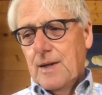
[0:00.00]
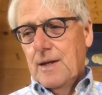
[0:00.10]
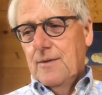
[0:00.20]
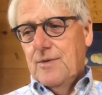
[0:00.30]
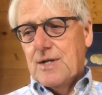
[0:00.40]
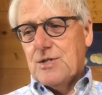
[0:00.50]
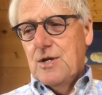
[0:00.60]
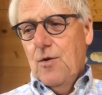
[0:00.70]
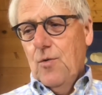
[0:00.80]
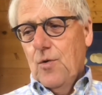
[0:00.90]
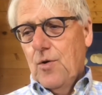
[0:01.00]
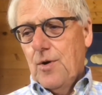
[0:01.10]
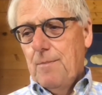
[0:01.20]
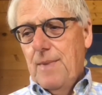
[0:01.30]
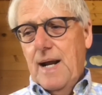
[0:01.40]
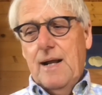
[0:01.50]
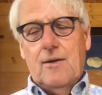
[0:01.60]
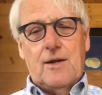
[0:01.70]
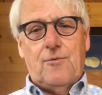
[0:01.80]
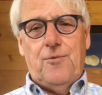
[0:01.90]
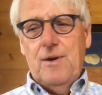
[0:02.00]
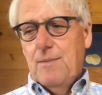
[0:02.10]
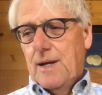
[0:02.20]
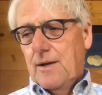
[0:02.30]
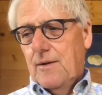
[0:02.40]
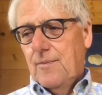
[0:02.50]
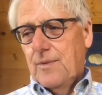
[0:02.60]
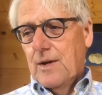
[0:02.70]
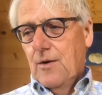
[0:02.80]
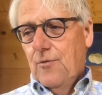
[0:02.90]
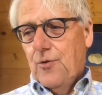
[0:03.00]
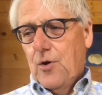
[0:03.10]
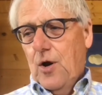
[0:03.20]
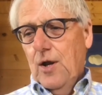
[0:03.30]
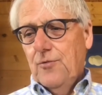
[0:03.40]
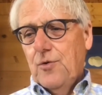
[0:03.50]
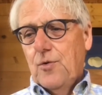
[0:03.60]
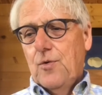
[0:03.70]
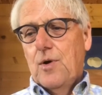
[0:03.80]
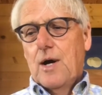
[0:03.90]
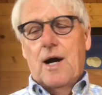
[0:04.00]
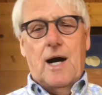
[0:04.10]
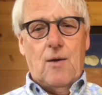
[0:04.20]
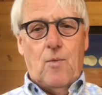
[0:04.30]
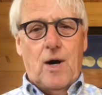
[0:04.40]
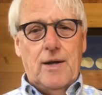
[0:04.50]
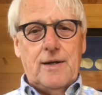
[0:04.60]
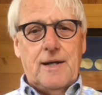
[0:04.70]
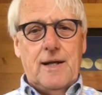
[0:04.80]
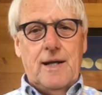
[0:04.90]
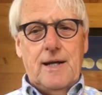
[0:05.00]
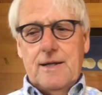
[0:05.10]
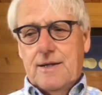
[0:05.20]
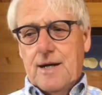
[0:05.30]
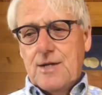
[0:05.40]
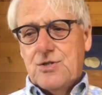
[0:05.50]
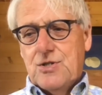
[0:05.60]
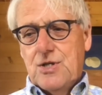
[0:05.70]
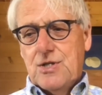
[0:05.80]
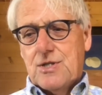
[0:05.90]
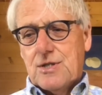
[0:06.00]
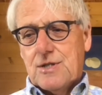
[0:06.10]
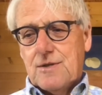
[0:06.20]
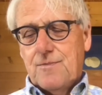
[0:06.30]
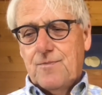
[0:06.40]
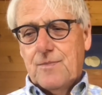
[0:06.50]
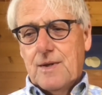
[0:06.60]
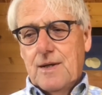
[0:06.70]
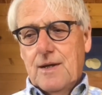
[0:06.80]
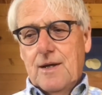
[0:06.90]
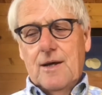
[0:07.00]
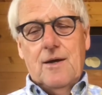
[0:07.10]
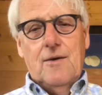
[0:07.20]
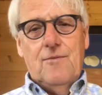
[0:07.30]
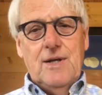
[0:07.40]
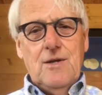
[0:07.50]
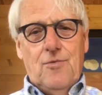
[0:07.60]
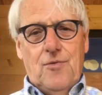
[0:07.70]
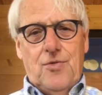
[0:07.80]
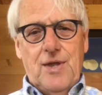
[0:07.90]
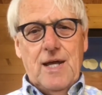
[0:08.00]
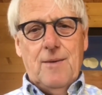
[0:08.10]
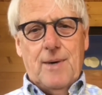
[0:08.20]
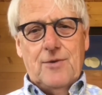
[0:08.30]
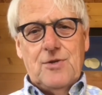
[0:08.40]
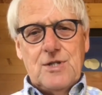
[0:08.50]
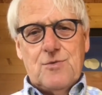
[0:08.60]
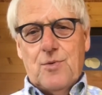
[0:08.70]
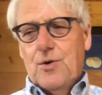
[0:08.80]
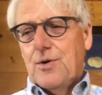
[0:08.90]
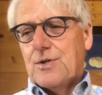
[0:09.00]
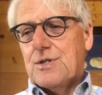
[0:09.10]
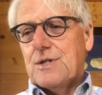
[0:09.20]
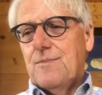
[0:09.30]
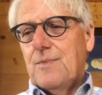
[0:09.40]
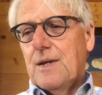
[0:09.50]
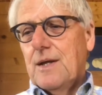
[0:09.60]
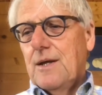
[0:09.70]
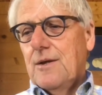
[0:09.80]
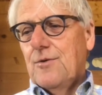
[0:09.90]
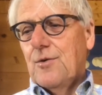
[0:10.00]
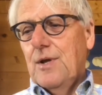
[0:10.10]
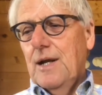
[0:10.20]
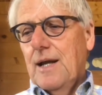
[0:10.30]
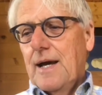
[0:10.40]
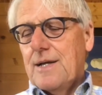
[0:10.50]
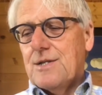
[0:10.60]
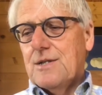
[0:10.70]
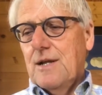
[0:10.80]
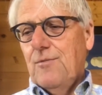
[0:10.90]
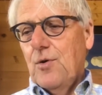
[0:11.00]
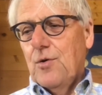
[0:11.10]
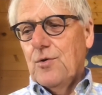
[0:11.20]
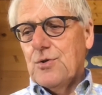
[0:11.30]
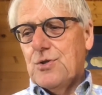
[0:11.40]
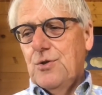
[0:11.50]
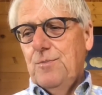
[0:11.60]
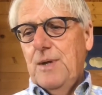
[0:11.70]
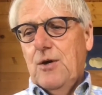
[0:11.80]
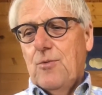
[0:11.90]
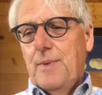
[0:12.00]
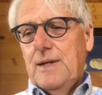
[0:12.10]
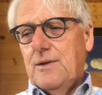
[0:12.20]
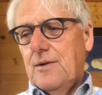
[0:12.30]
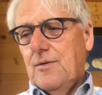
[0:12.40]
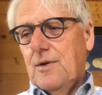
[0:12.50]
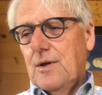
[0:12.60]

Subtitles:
There is no longer male and female, for all of you are one in Christ Jesus. When you think about these words, you realize that we all should be committed